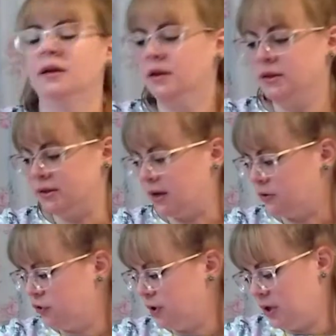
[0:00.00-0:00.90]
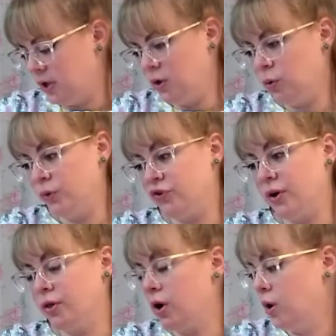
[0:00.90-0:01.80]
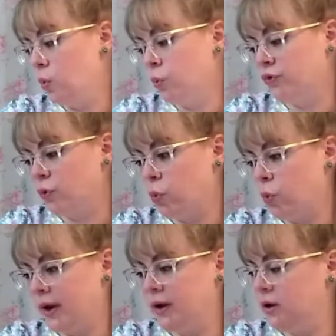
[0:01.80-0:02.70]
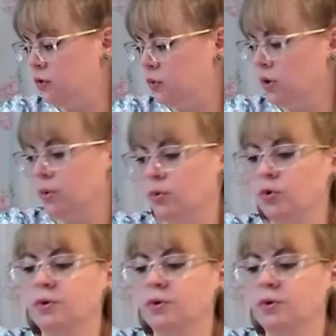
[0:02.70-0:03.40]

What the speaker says: section, which I thought was quite adorable.